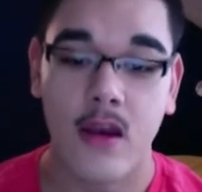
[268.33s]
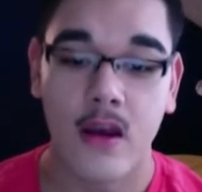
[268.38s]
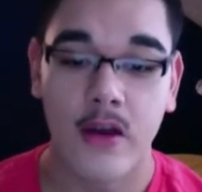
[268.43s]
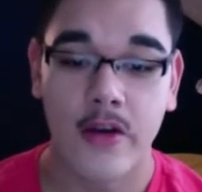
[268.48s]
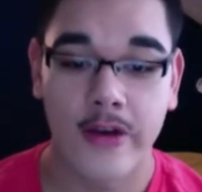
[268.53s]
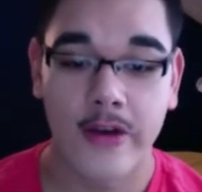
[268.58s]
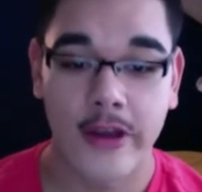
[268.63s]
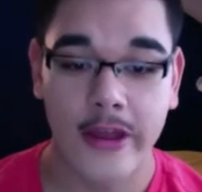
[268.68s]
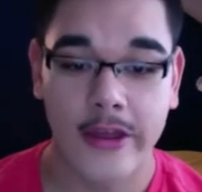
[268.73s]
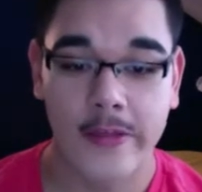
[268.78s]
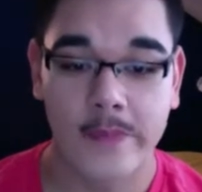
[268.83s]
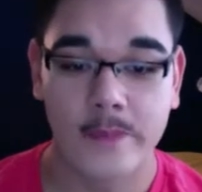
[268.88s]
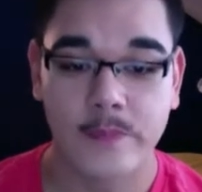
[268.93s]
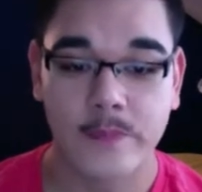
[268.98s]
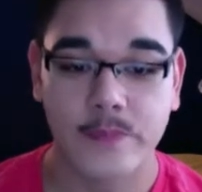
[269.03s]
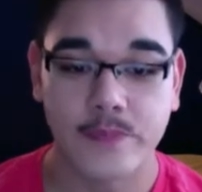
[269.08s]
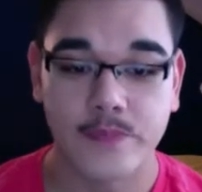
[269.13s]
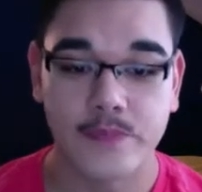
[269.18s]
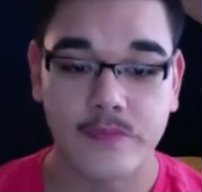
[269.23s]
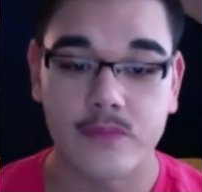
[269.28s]
Okay,
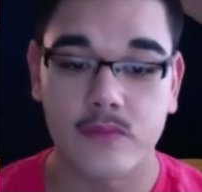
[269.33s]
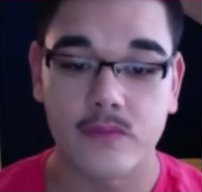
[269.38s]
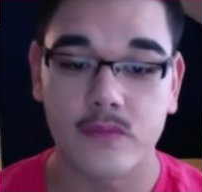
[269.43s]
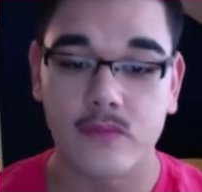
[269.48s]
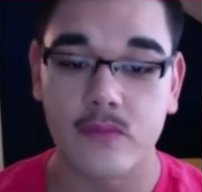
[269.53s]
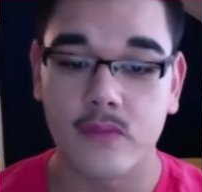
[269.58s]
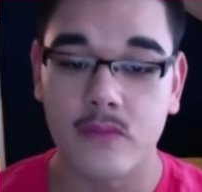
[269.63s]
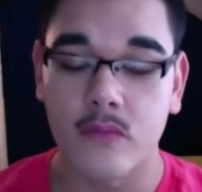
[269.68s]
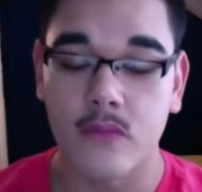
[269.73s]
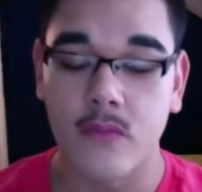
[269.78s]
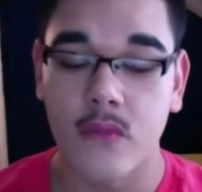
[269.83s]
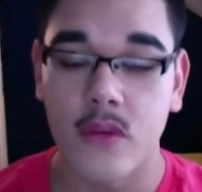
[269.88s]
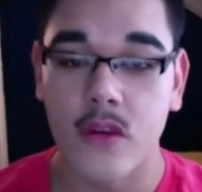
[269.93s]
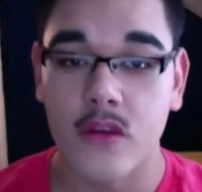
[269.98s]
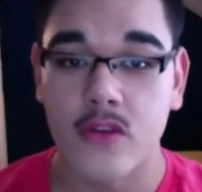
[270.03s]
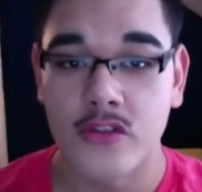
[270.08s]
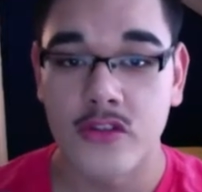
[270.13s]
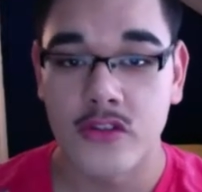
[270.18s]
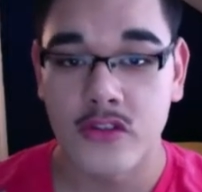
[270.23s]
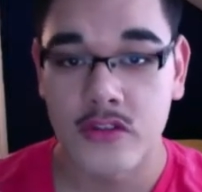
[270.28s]

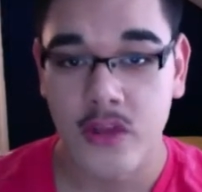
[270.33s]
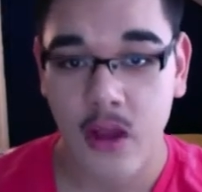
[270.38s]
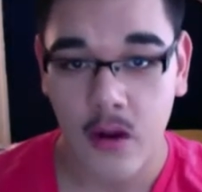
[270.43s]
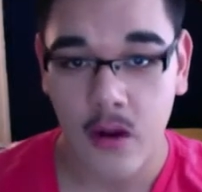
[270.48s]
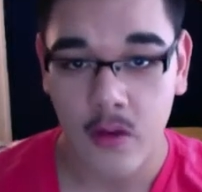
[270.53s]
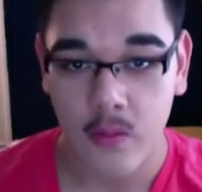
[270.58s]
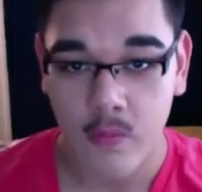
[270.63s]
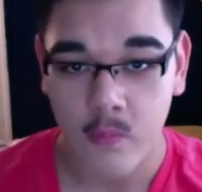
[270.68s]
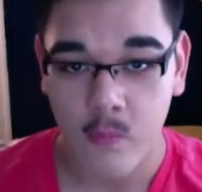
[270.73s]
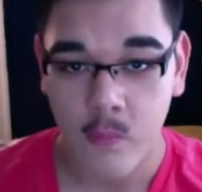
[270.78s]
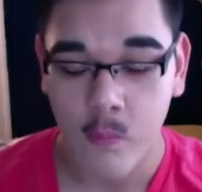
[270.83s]
so